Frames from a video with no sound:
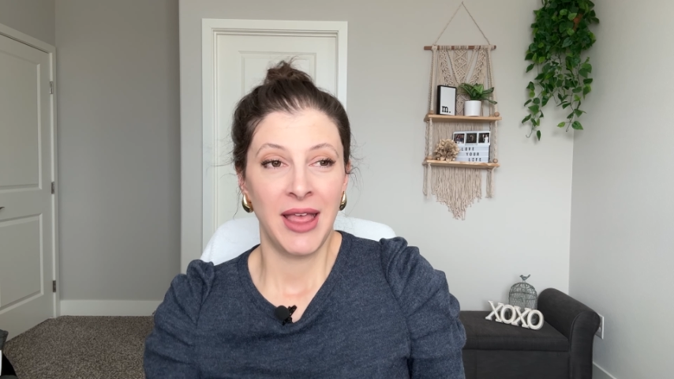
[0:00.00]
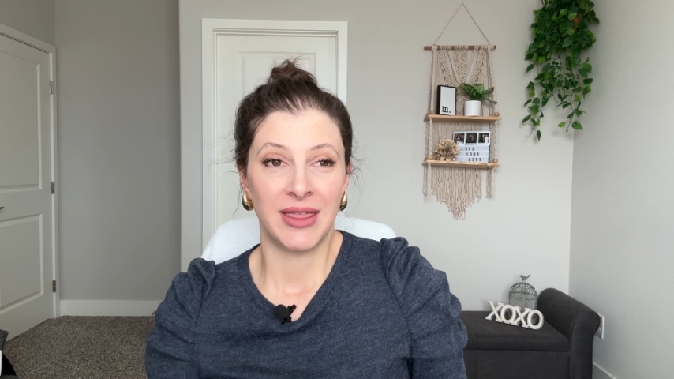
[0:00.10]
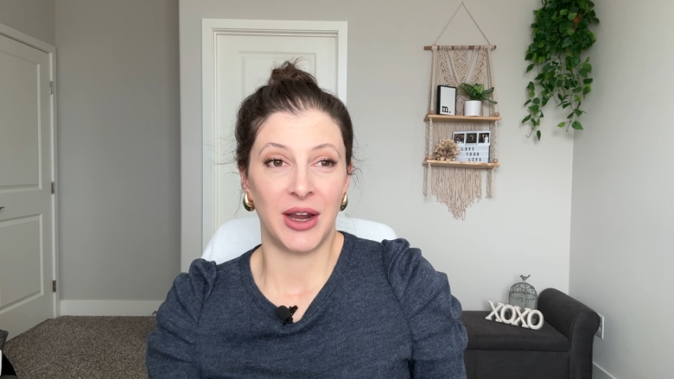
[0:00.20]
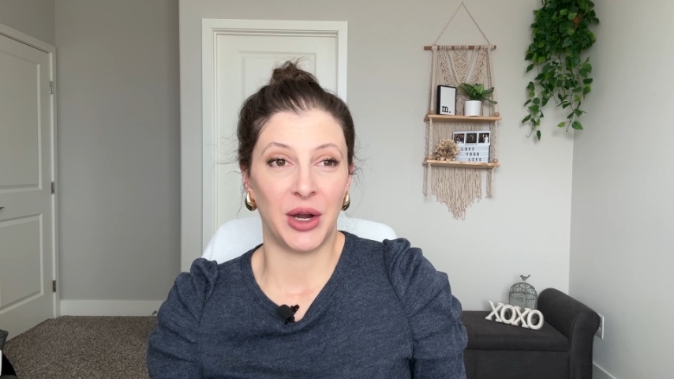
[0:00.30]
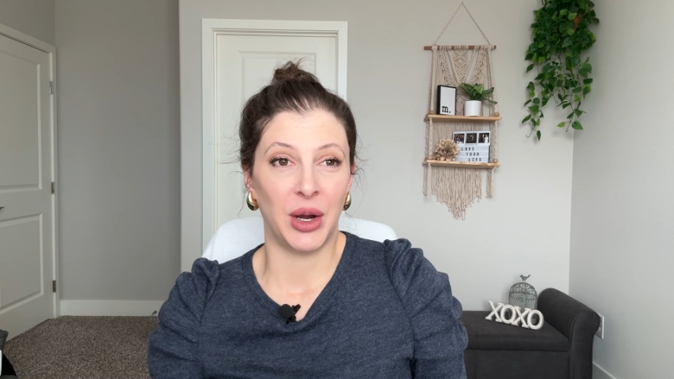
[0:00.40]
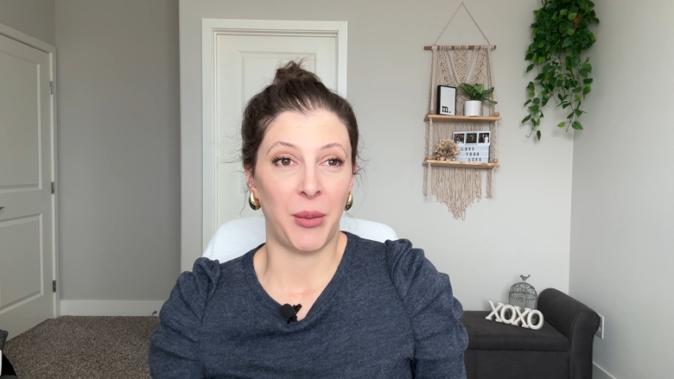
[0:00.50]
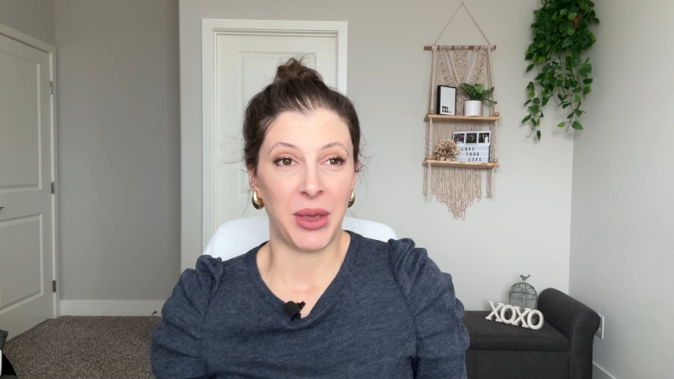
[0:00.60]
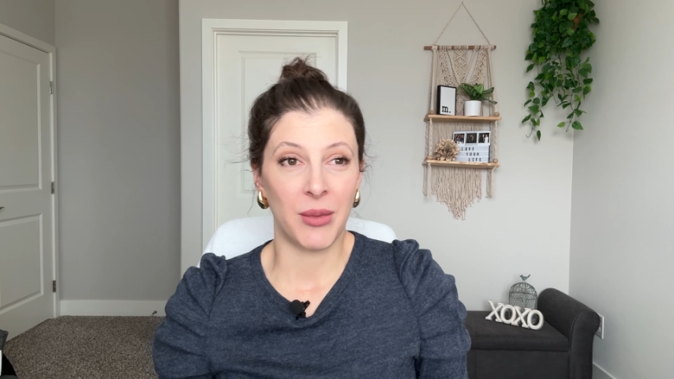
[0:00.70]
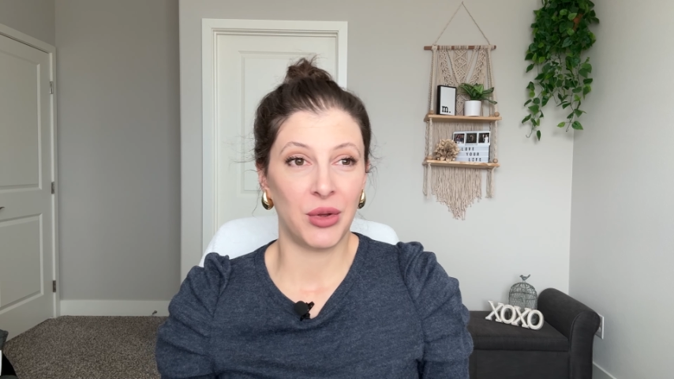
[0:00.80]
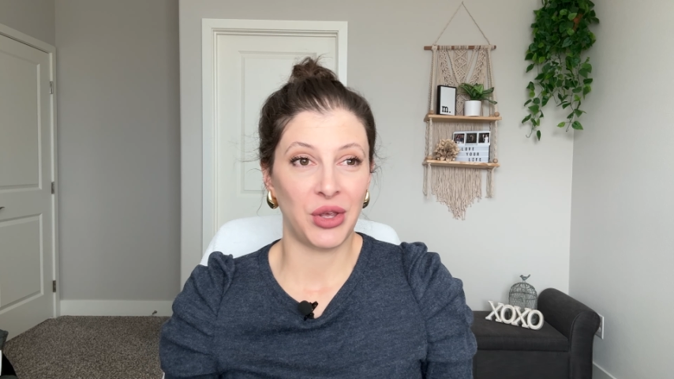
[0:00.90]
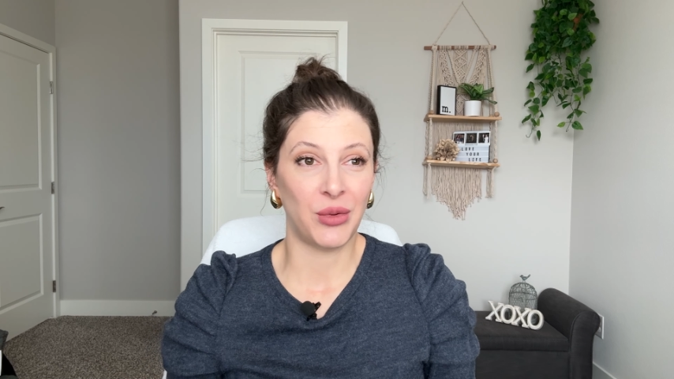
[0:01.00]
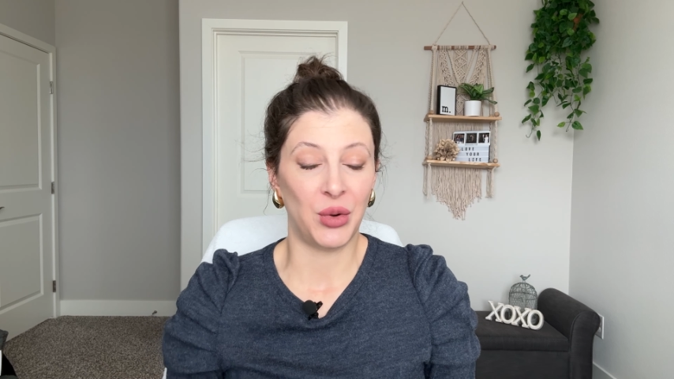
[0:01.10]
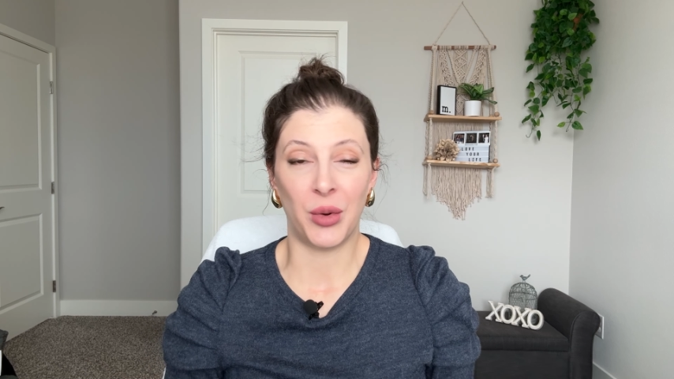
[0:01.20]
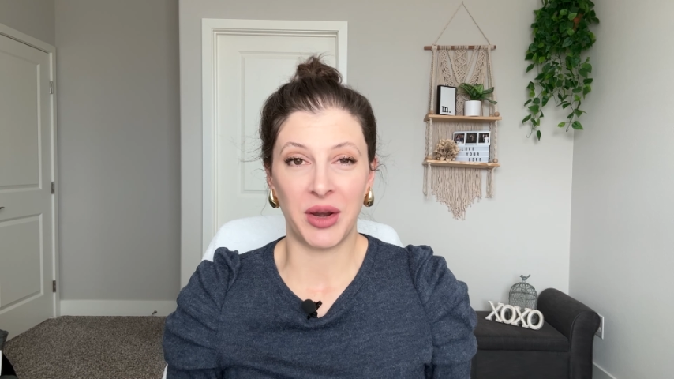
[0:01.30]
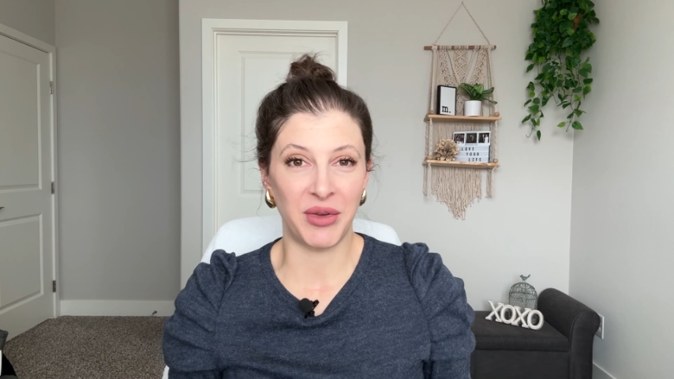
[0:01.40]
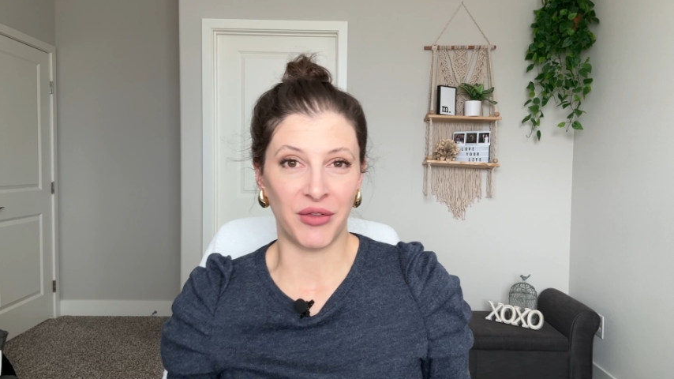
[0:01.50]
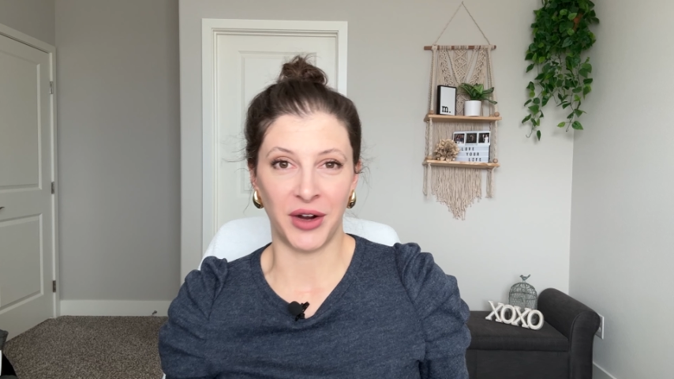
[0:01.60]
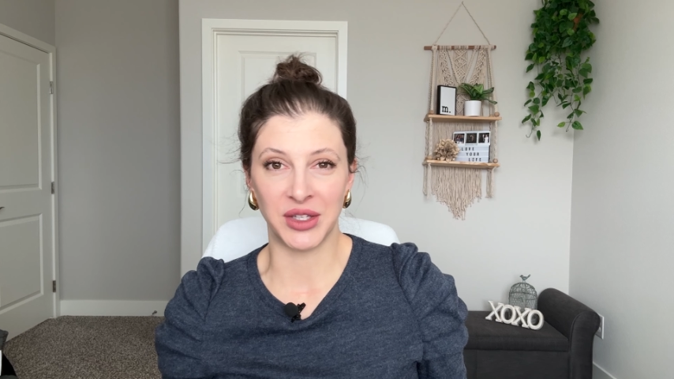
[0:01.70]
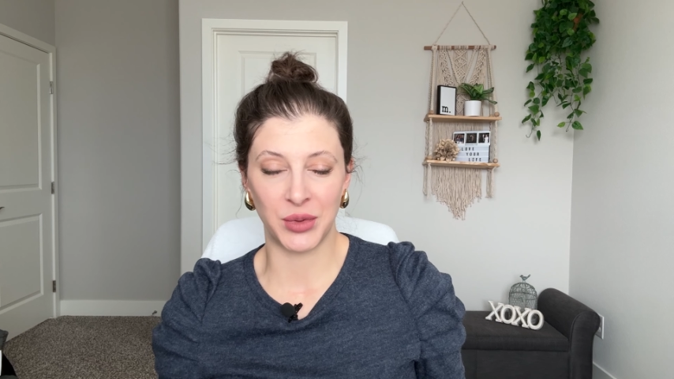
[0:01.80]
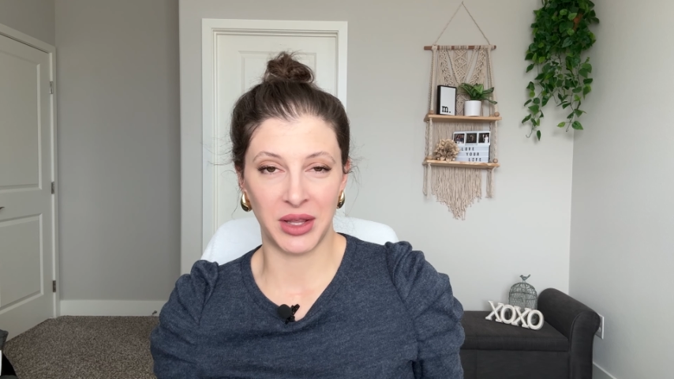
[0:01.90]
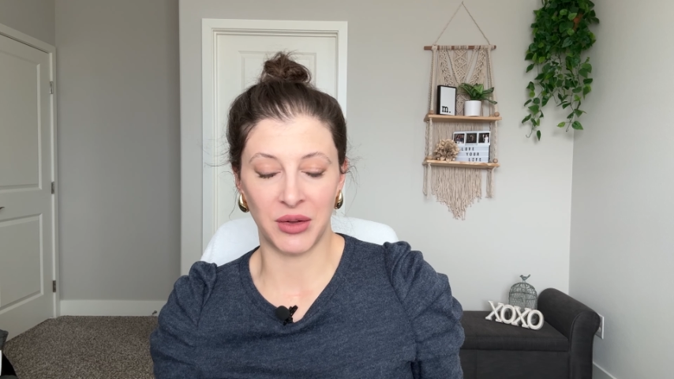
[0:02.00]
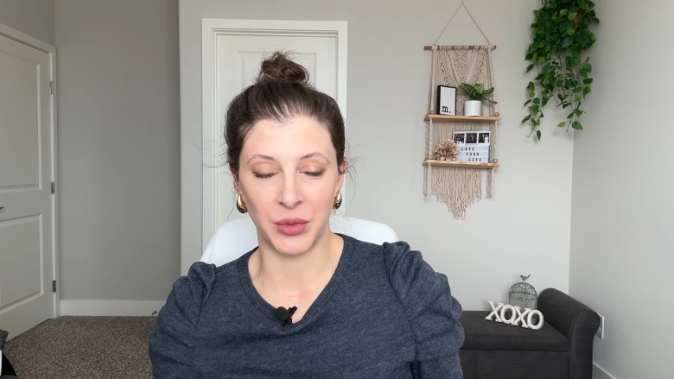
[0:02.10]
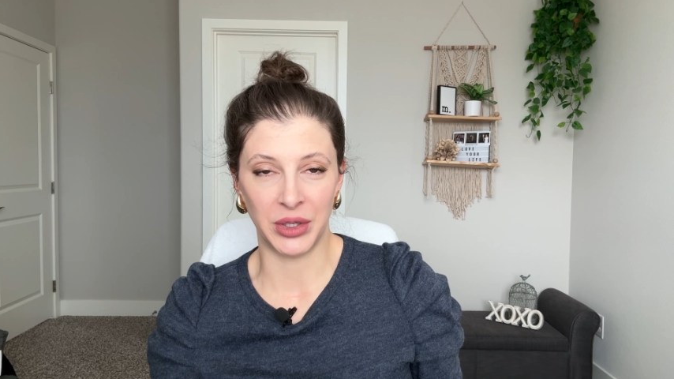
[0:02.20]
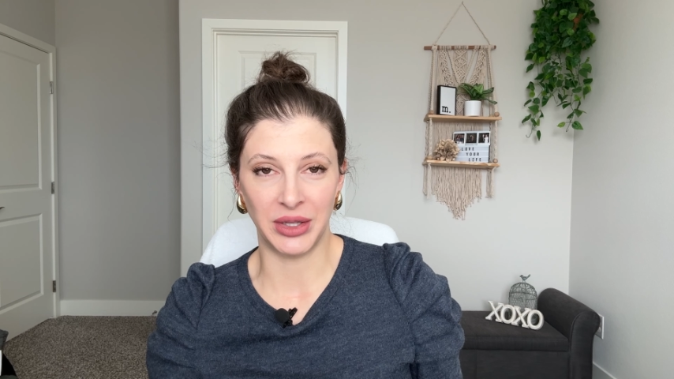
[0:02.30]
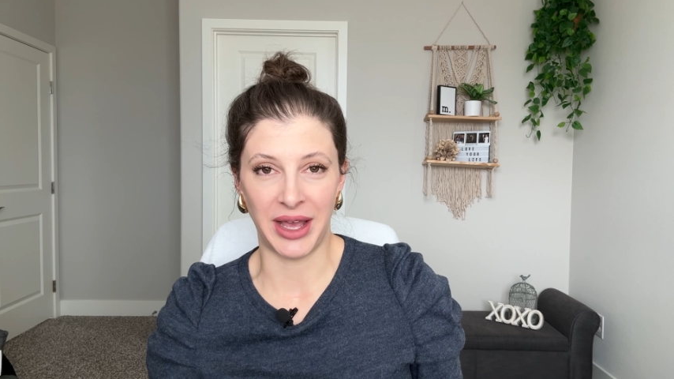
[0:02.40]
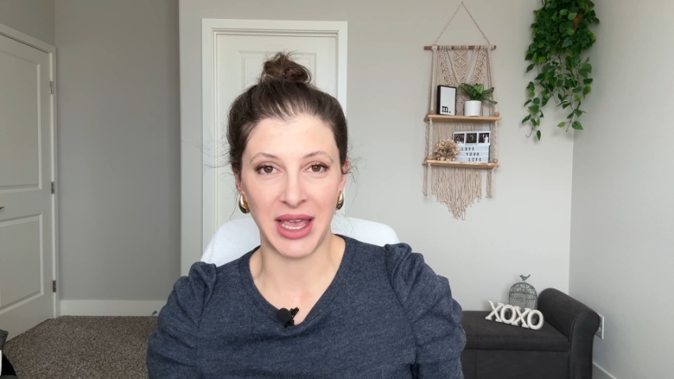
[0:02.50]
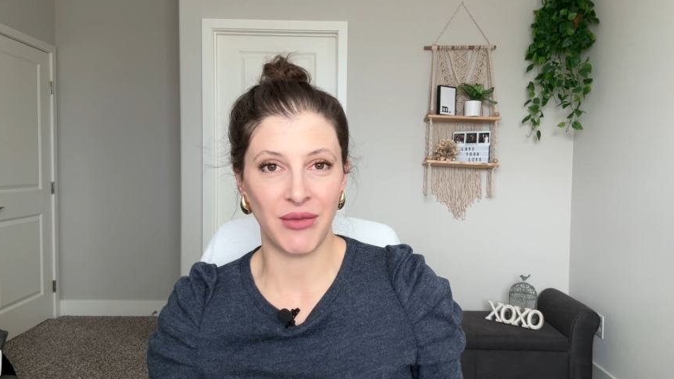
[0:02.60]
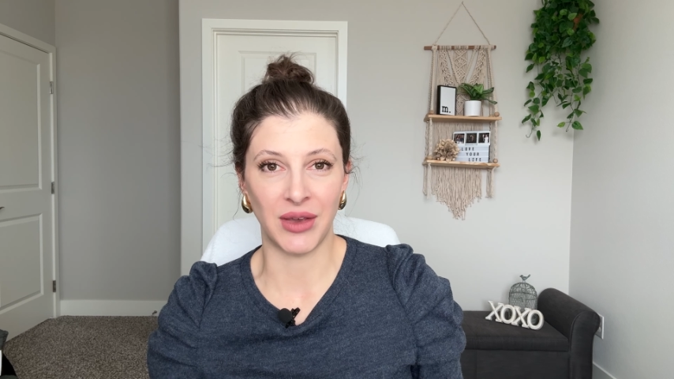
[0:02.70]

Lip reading: They're people you would want to be friends with in real life,